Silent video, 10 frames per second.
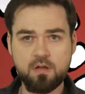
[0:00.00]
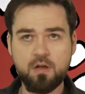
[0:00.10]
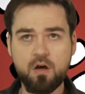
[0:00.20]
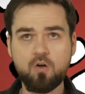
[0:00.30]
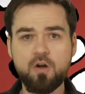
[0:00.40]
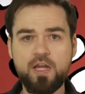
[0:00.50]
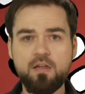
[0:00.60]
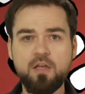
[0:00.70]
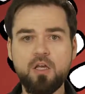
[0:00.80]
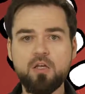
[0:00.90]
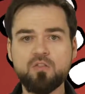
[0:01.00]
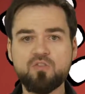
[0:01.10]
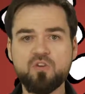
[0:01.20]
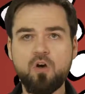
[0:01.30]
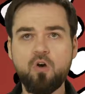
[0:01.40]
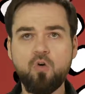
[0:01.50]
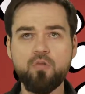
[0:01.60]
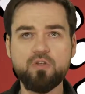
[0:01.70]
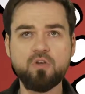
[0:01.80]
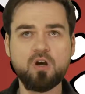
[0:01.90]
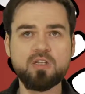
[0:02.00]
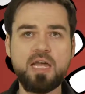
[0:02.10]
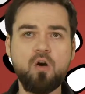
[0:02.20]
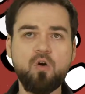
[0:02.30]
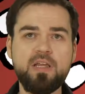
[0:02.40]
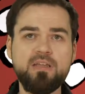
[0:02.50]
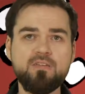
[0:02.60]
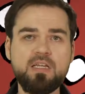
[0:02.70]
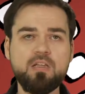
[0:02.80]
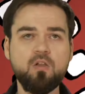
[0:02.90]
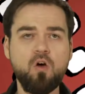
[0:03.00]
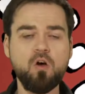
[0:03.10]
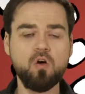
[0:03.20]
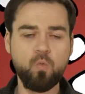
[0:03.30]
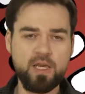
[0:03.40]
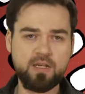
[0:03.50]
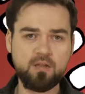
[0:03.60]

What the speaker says: All right, so The Dark Tower is the long-awaited,